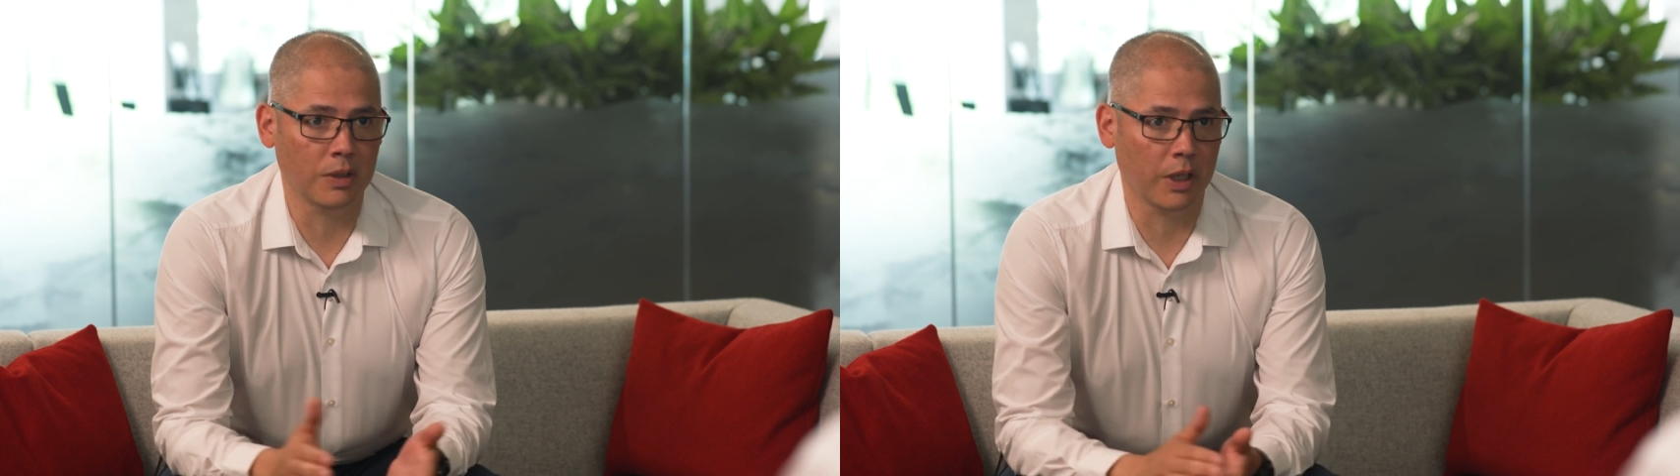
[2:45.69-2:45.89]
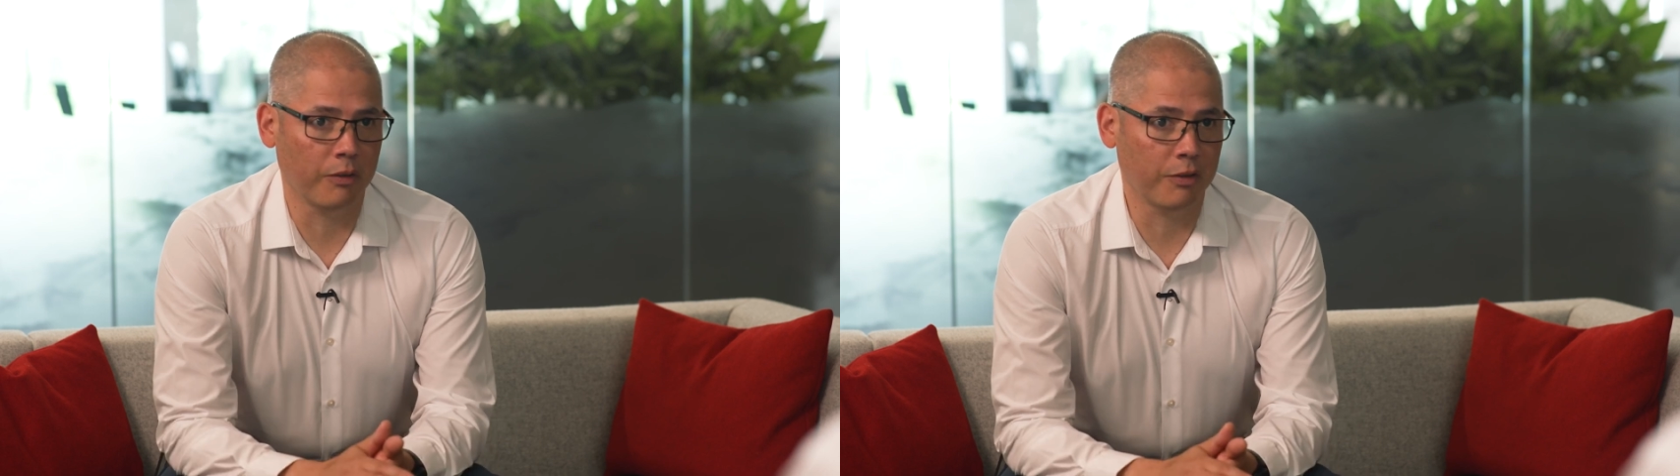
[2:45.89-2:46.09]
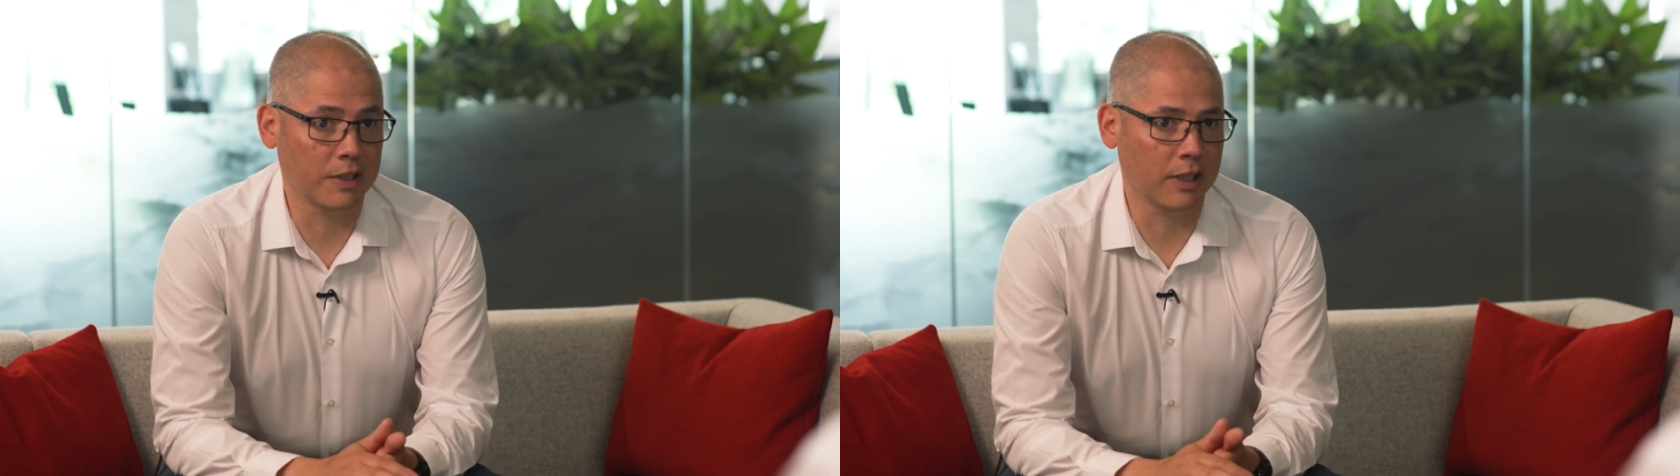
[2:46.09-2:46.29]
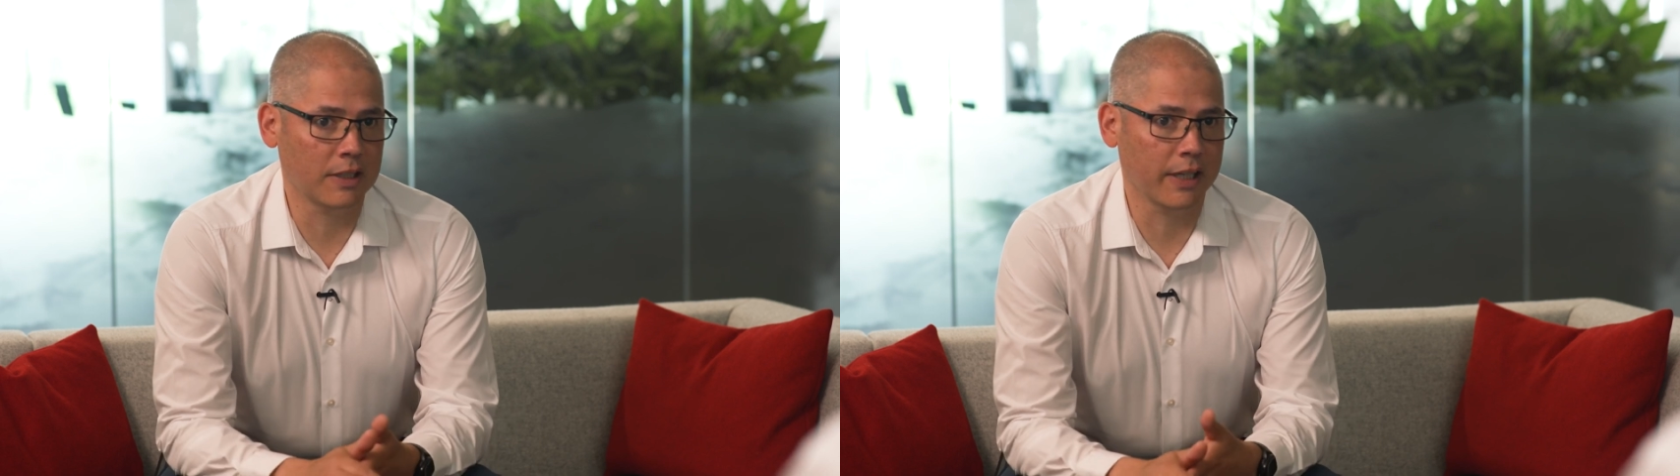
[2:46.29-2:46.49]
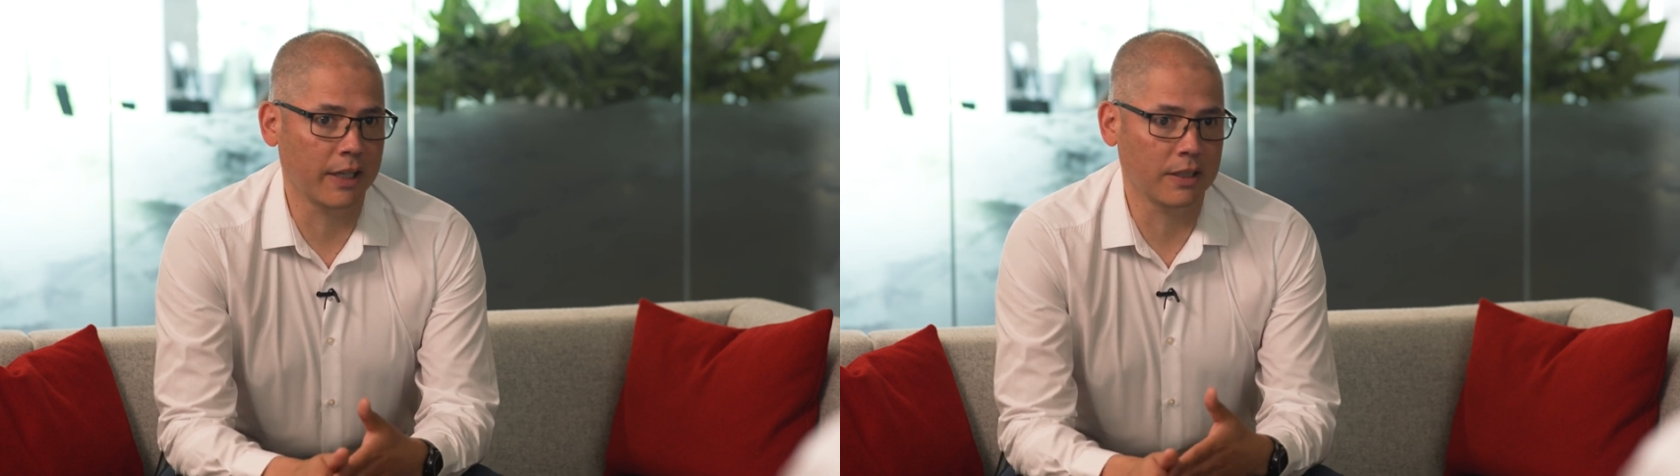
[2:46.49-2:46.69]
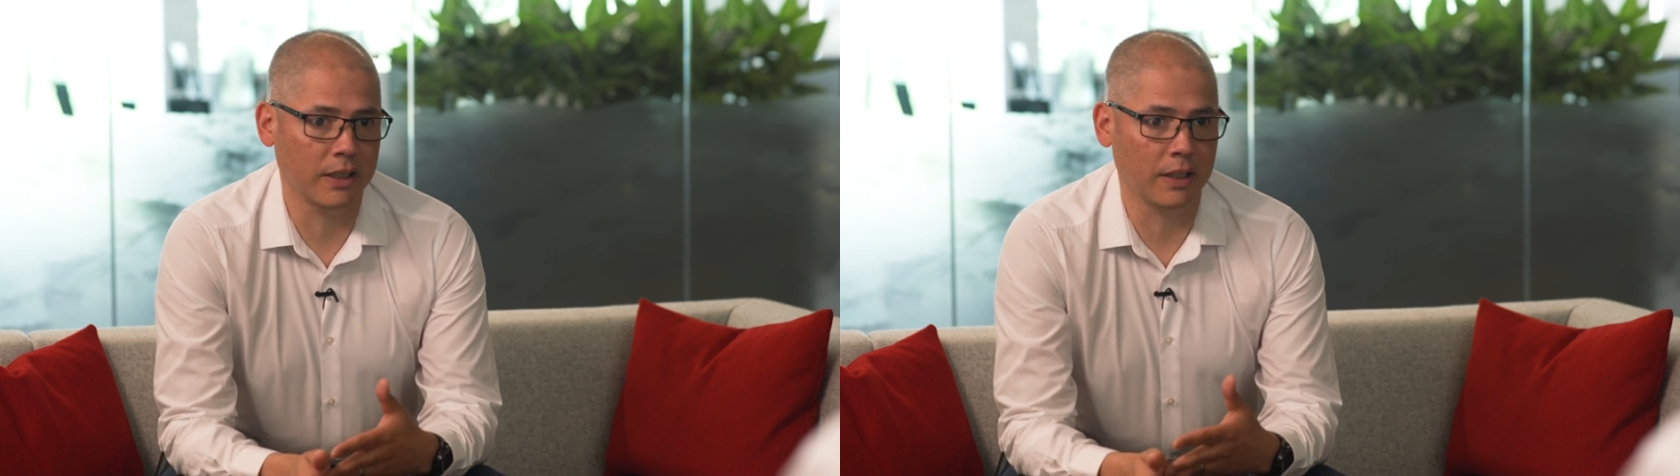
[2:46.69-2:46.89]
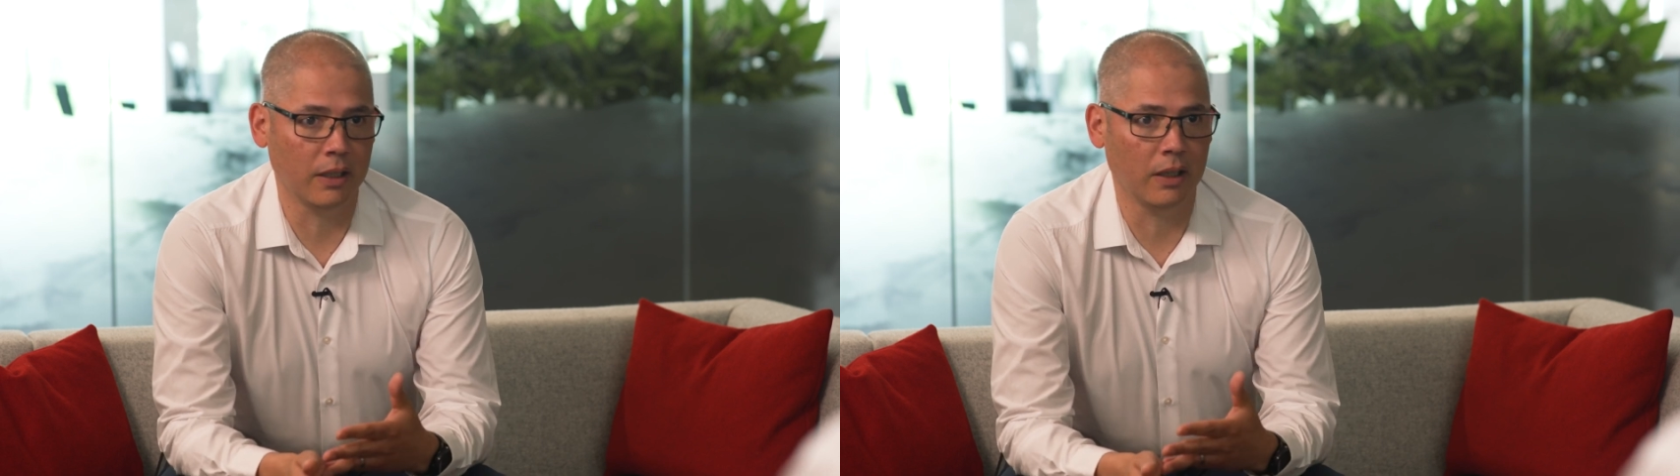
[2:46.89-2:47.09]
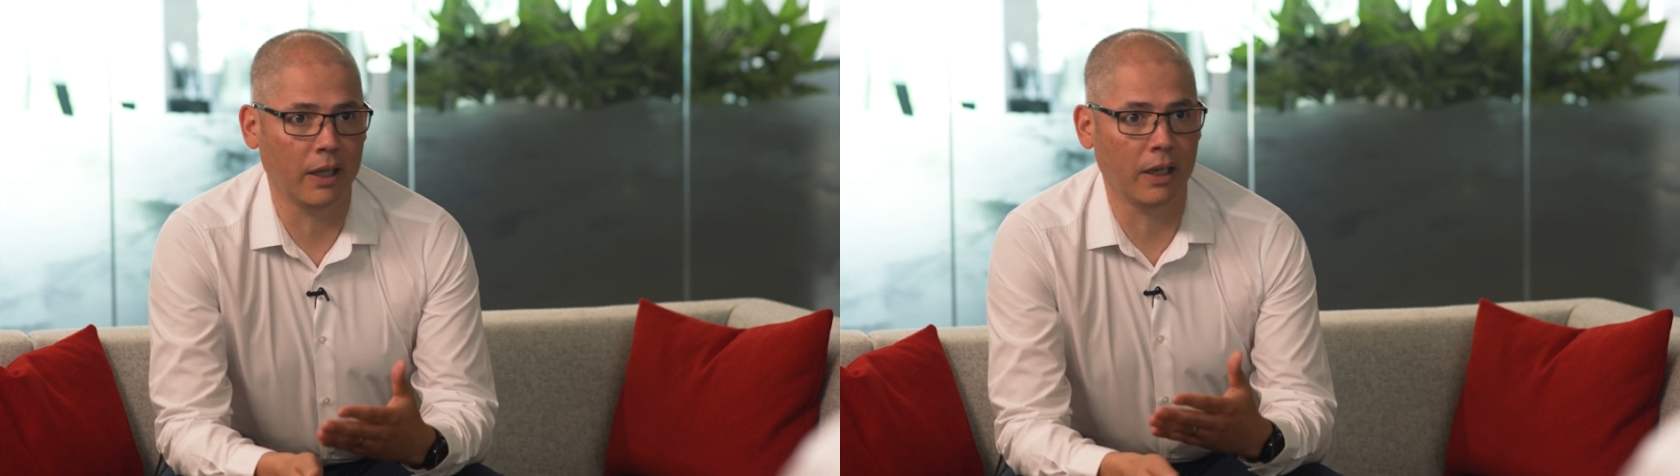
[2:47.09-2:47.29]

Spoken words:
so facilitating